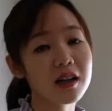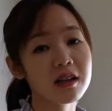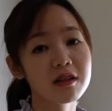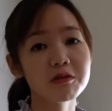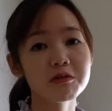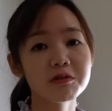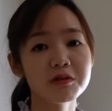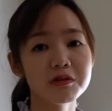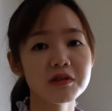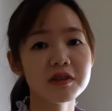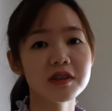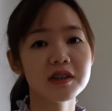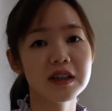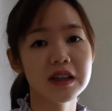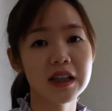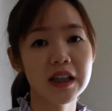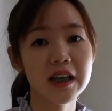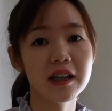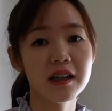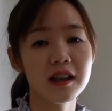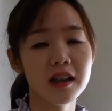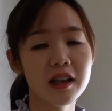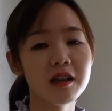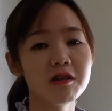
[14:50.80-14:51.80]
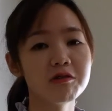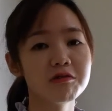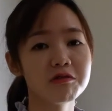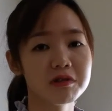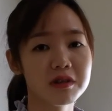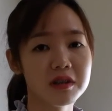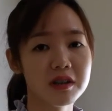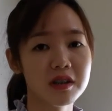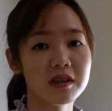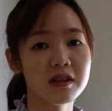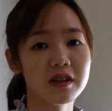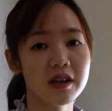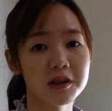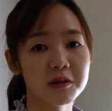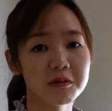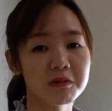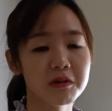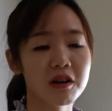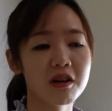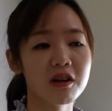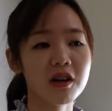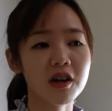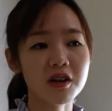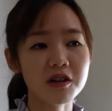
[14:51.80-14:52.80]
also the daily routine as
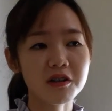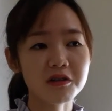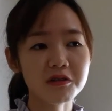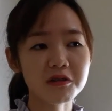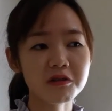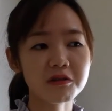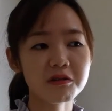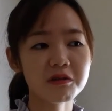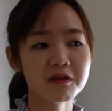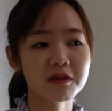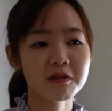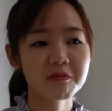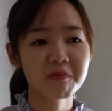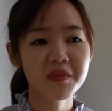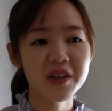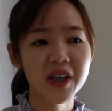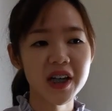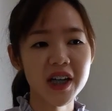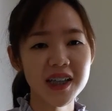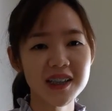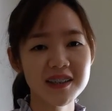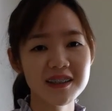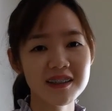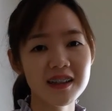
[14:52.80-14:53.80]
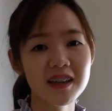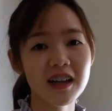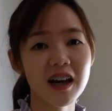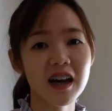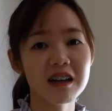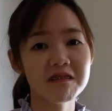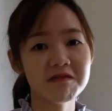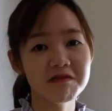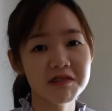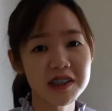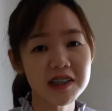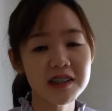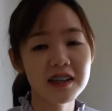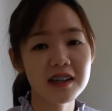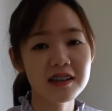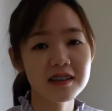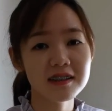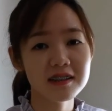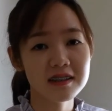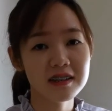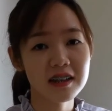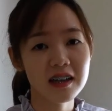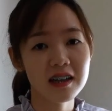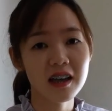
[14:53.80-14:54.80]
well. So actually I
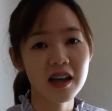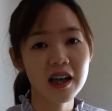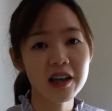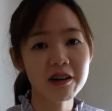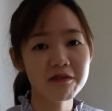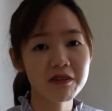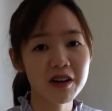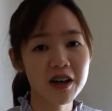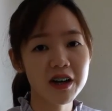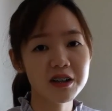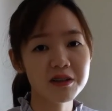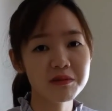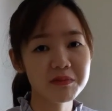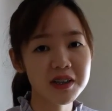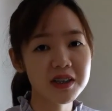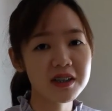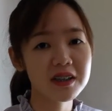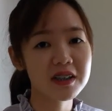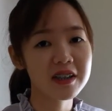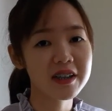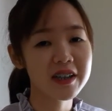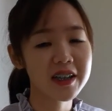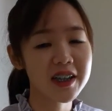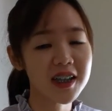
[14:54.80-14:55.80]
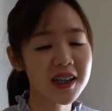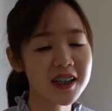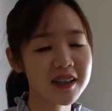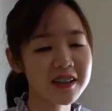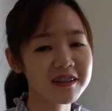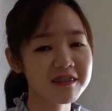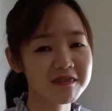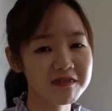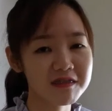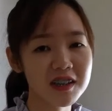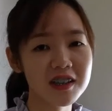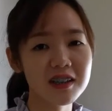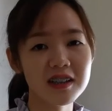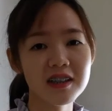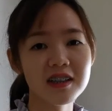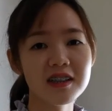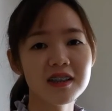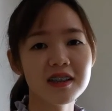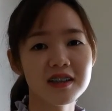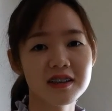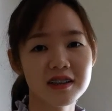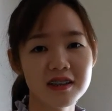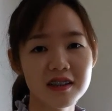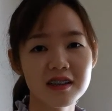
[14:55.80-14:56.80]
realized that environment is really
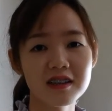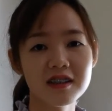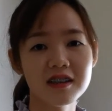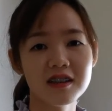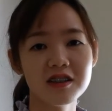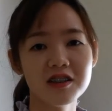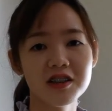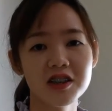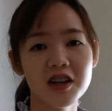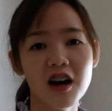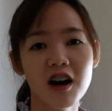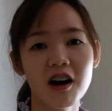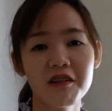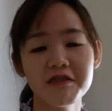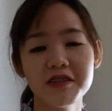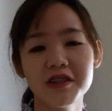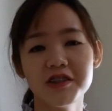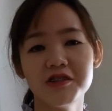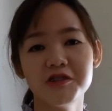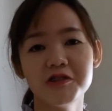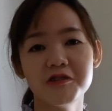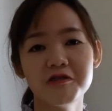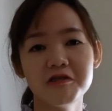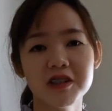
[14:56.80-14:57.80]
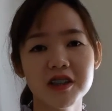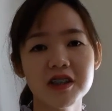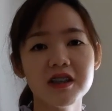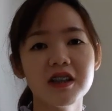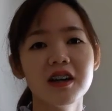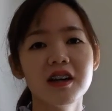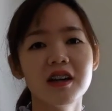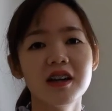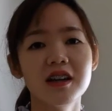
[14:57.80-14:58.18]
the third teacher of the children.